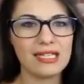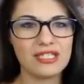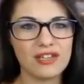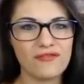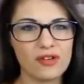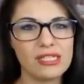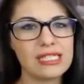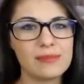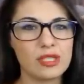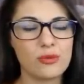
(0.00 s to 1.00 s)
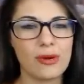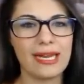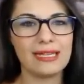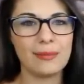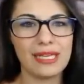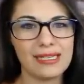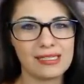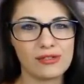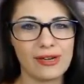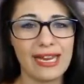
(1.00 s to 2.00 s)
a difference between the
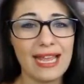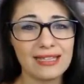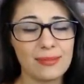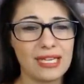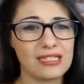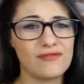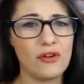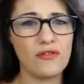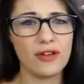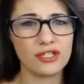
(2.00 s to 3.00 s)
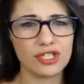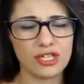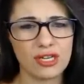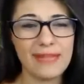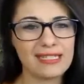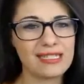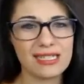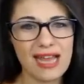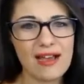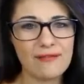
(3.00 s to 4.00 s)
PS3 and the PS4 version. They
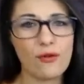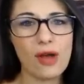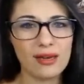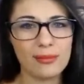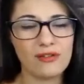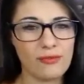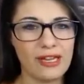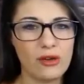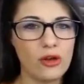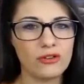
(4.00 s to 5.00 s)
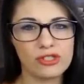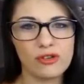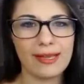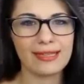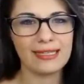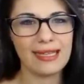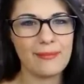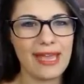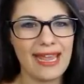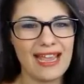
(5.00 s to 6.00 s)
did have quite a bit of recoil, so I think they
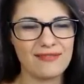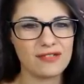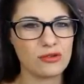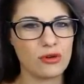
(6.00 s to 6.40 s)
may have